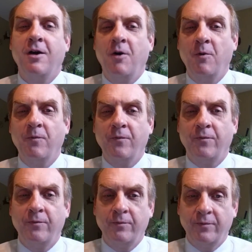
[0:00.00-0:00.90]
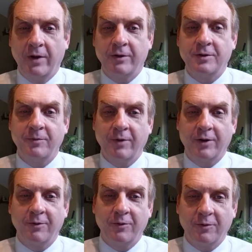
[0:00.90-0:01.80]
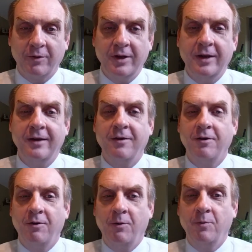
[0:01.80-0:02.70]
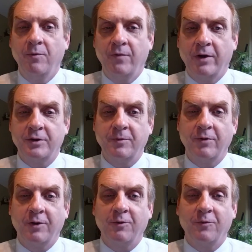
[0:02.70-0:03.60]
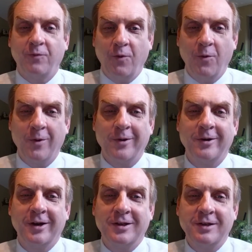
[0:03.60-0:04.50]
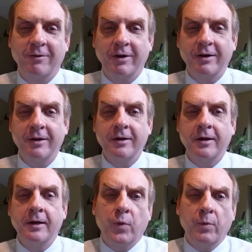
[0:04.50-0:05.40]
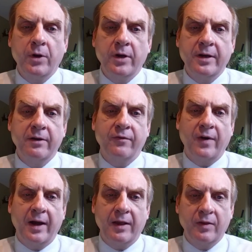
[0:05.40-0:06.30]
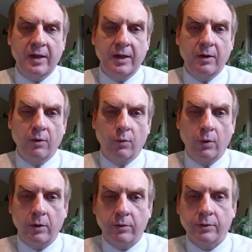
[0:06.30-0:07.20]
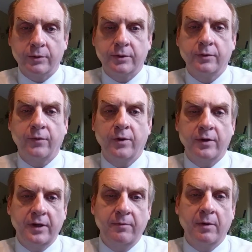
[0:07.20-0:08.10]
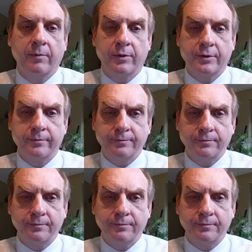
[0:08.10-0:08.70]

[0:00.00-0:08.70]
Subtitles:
home fellowship director 3, home fellowship director 4, etc. When you identify the roles for your team members,